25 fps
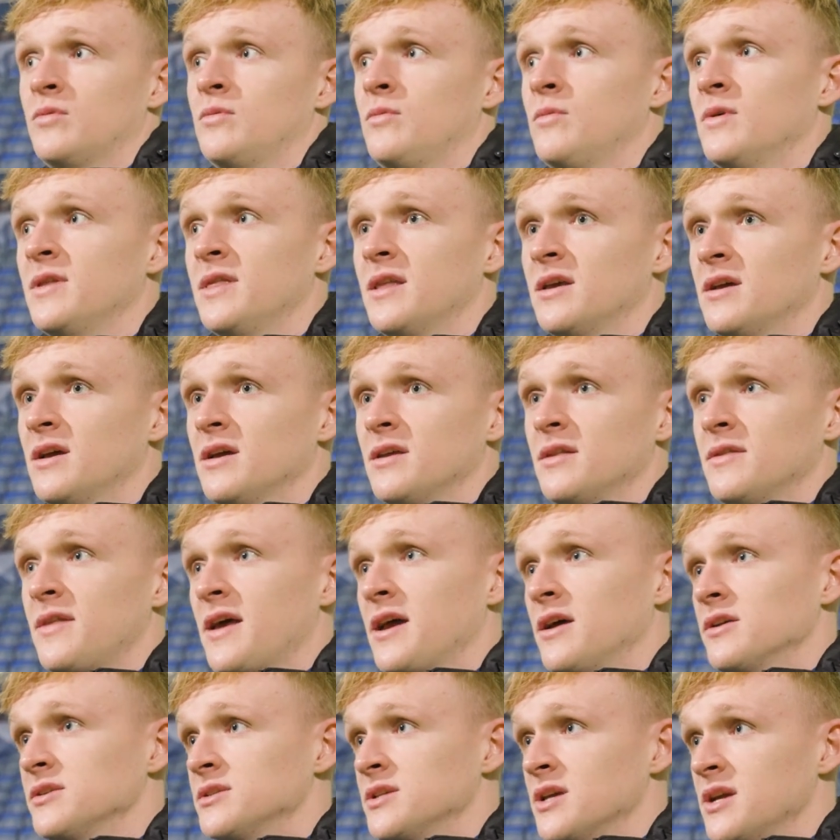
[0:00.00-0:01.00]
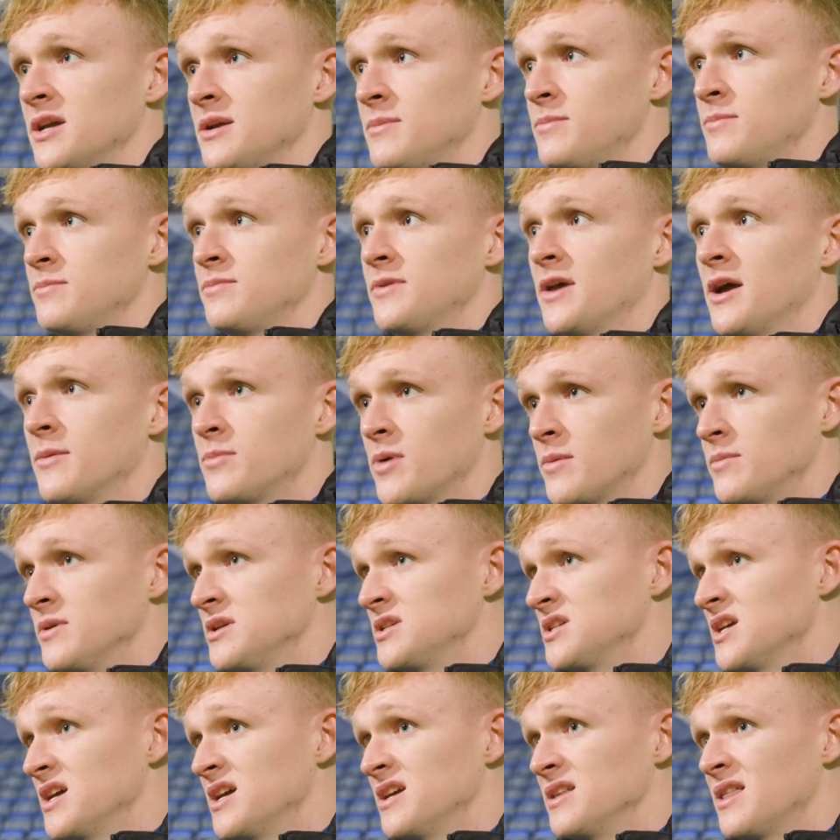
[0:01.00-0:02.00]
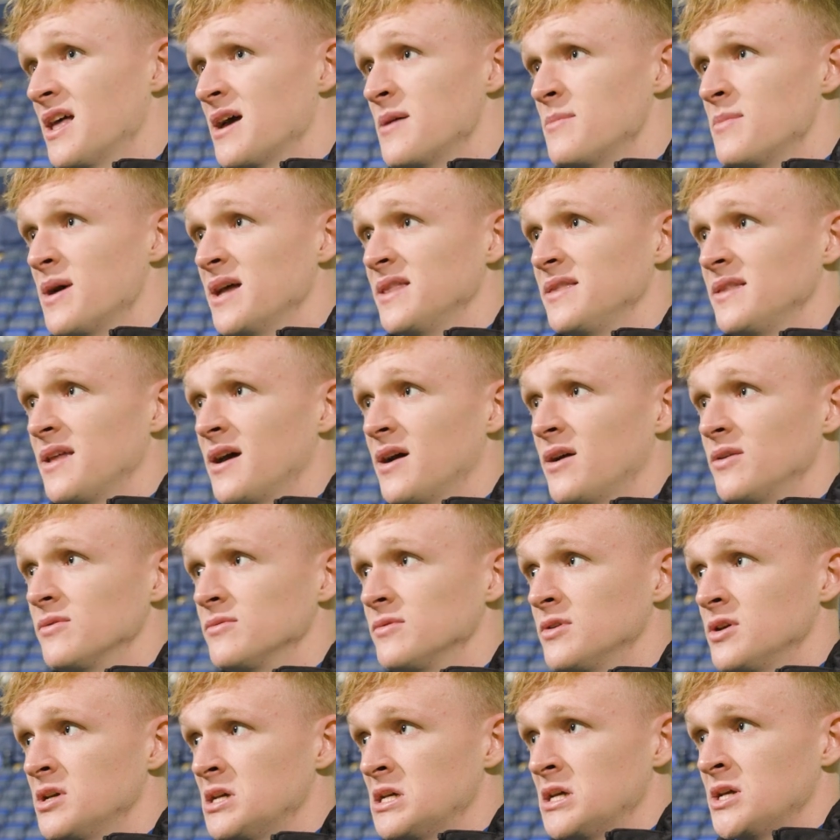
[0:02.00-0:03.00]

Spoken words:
when they'll probably say their man down